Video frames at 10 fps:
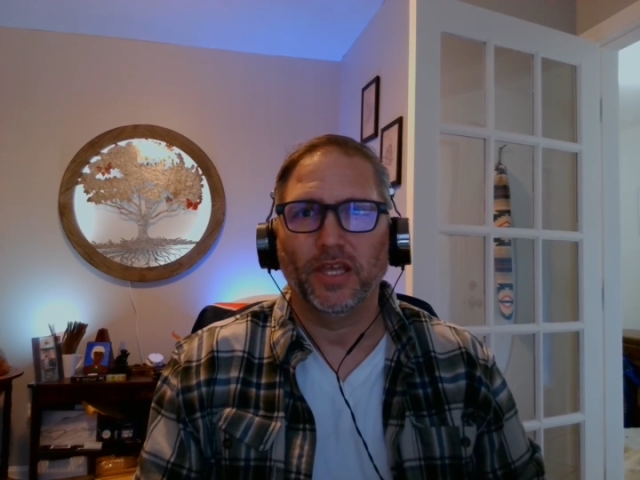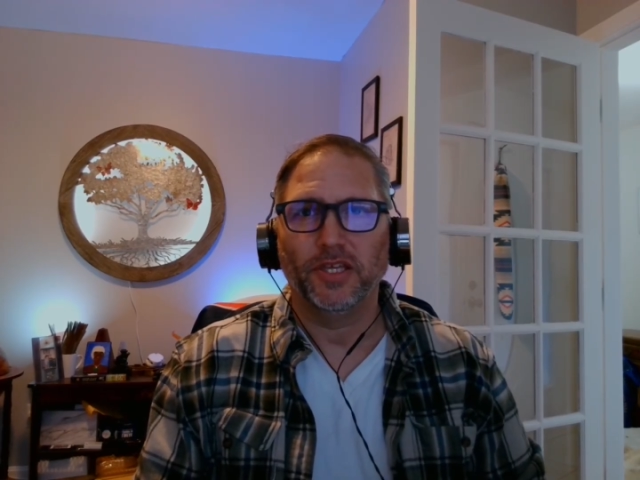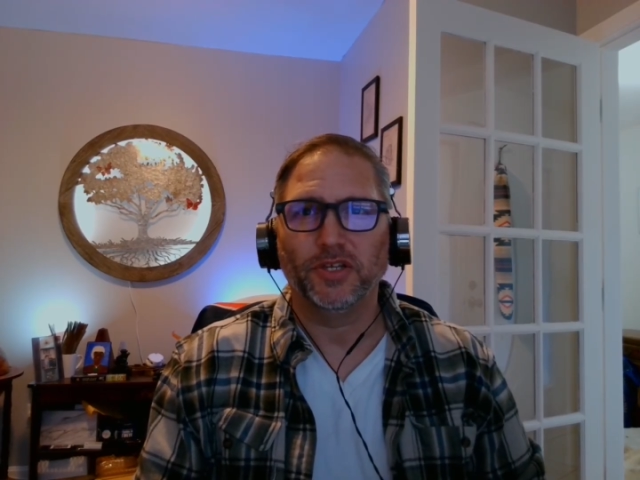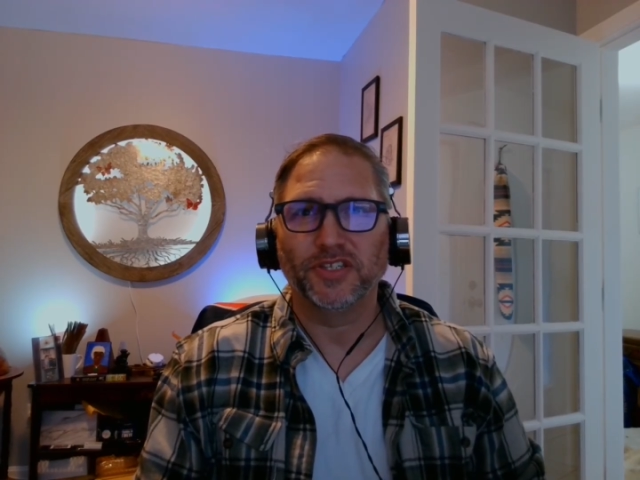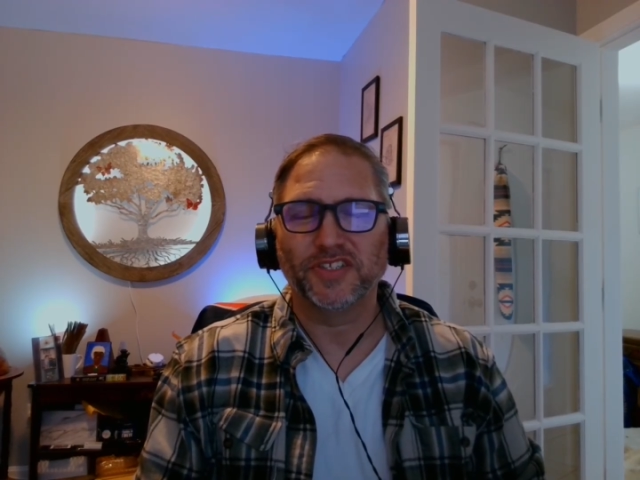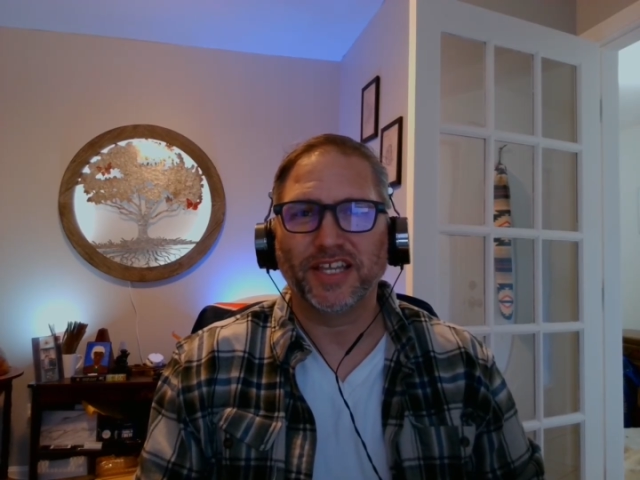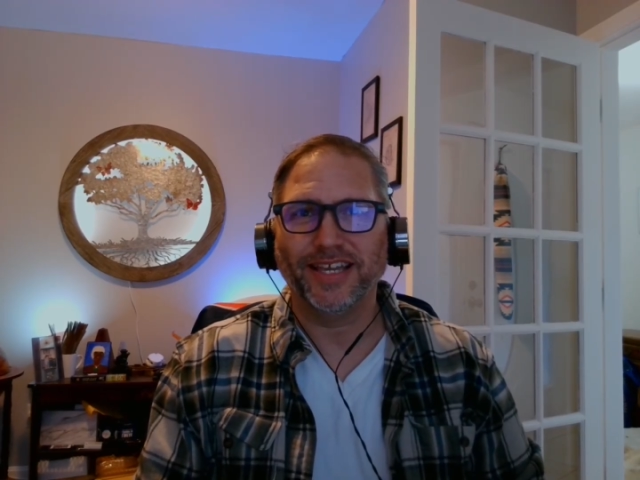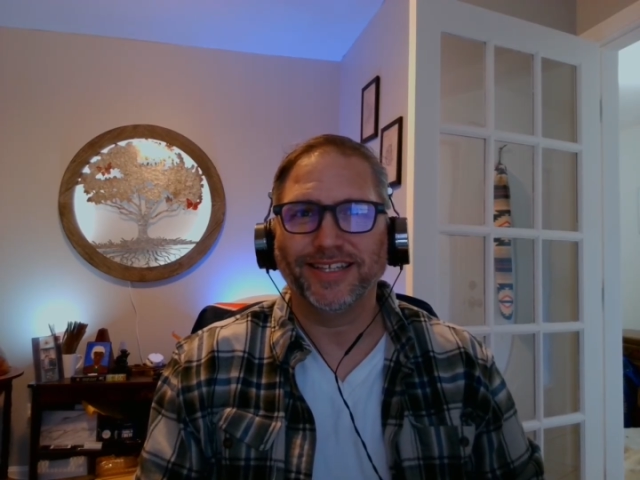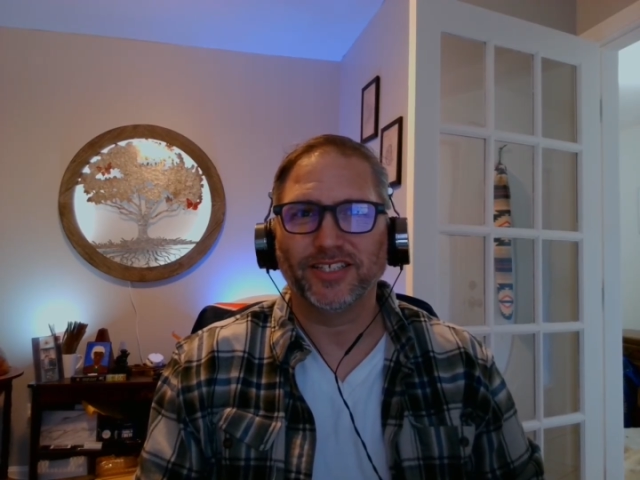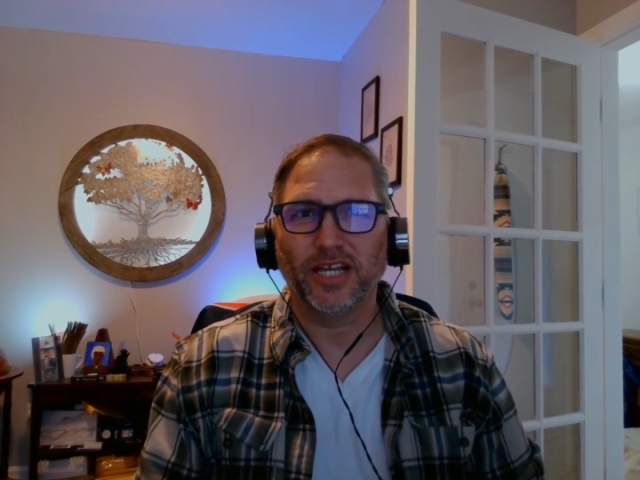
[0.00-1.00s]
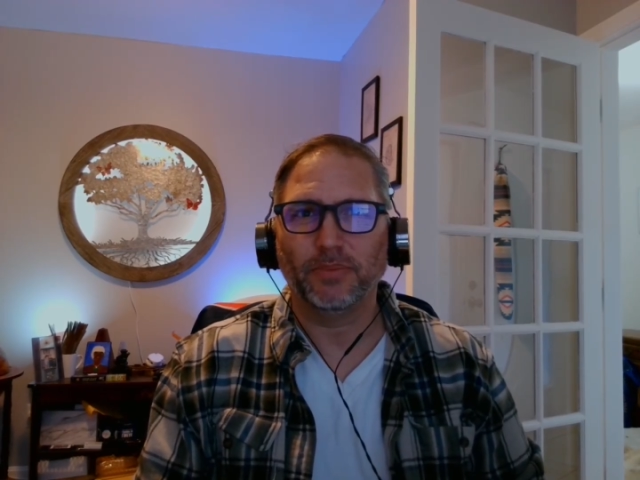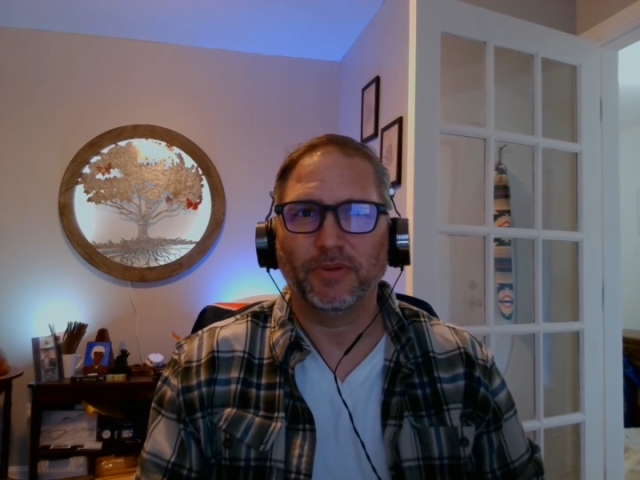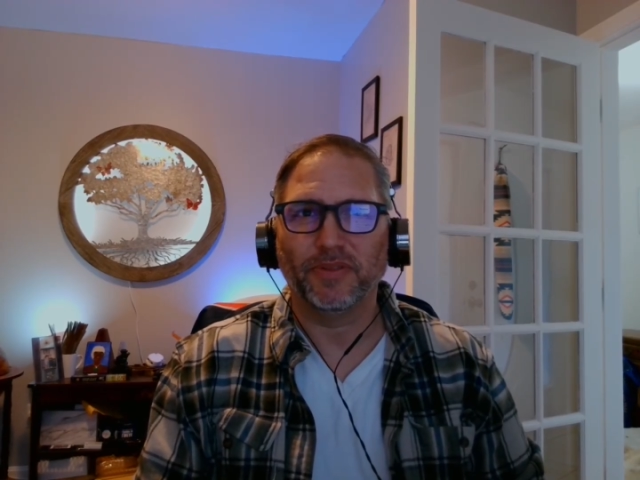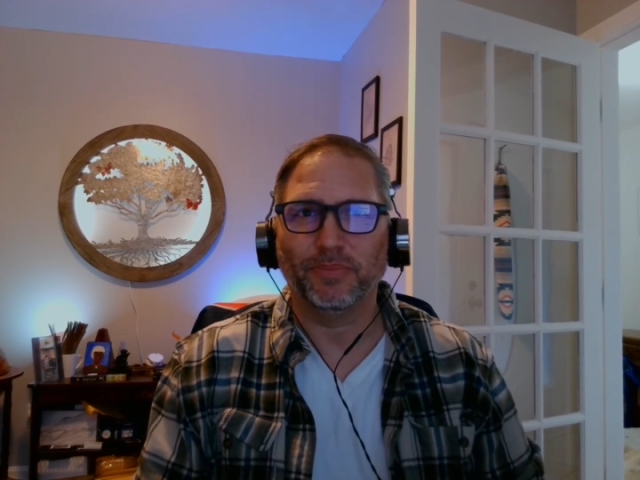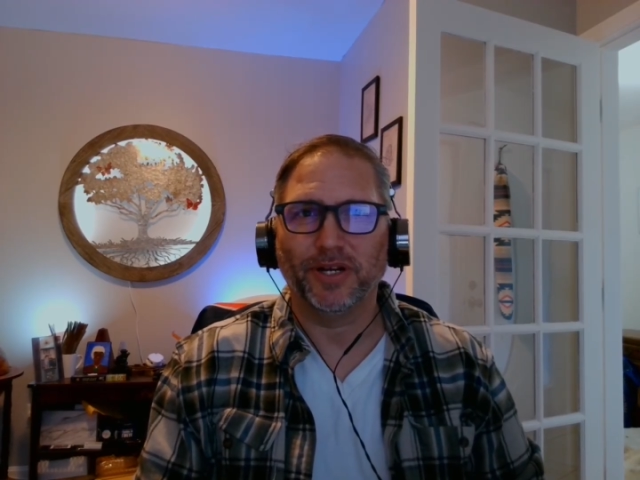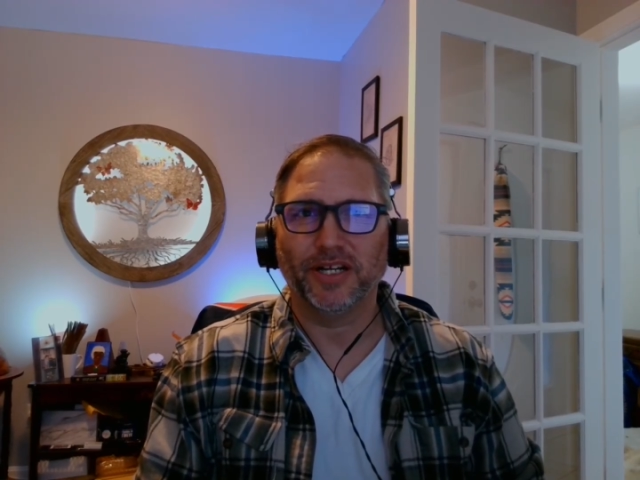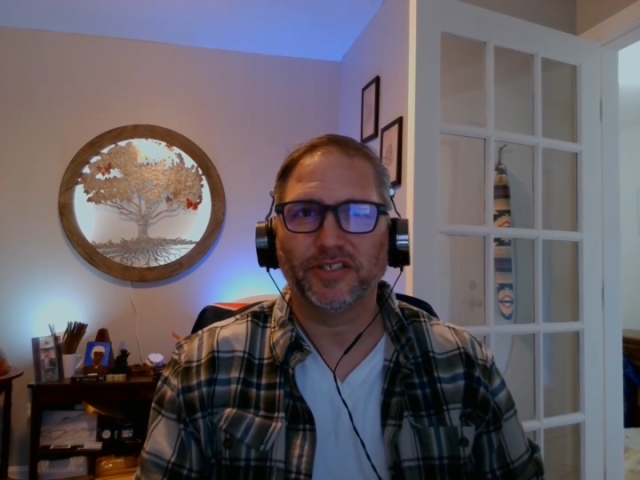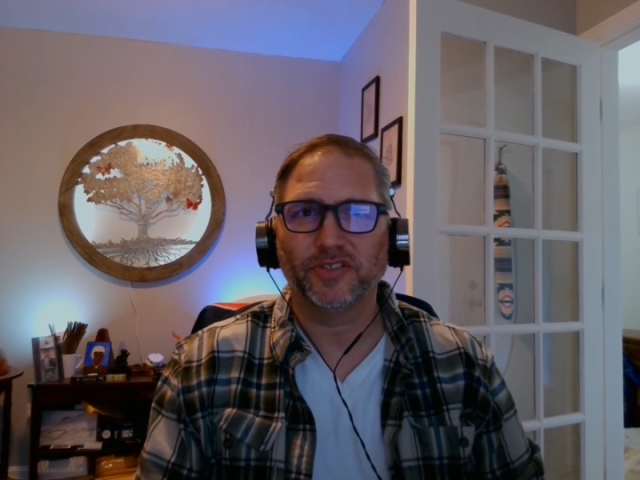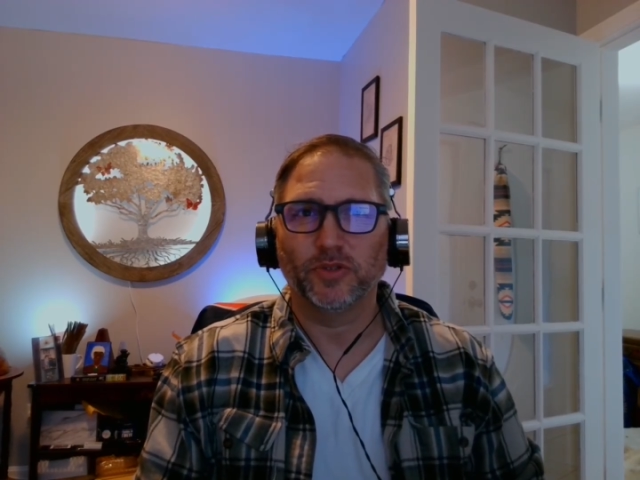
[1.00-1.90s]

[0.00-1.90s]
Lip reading: You can scan the top of the box